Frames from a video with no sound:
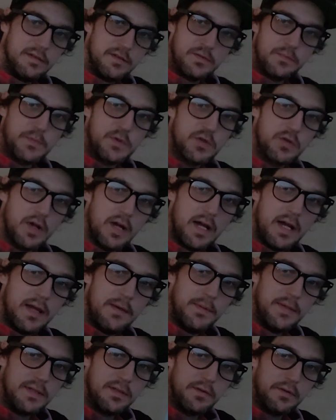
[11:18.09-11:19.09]

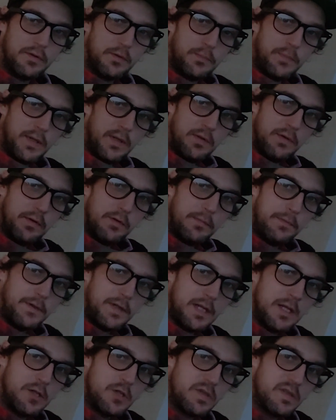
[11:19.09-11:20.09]
subscribe, hit the little bell
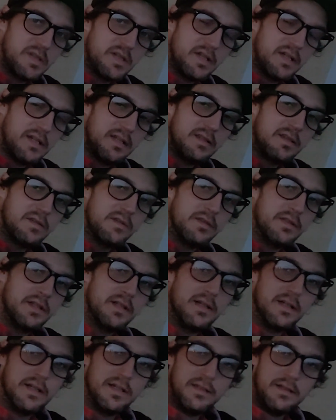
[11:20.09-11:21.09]
notification sign so
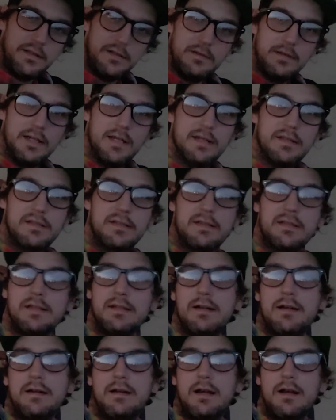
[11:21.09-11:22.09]
that you guys
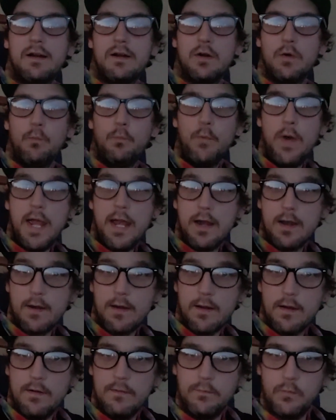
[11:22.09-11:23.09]
are aware
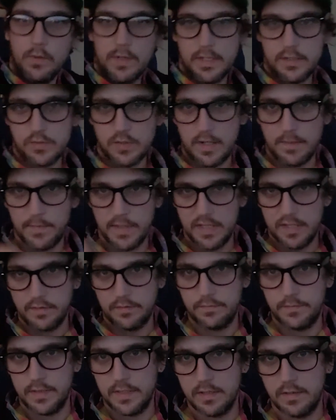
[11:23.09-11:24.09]
of when I drop my next
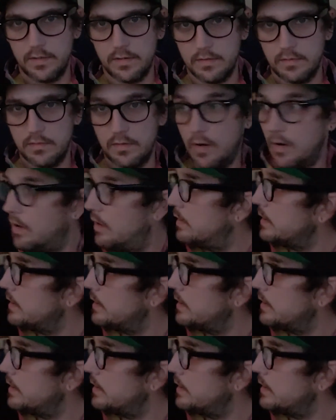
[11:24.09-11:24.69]
video. Oh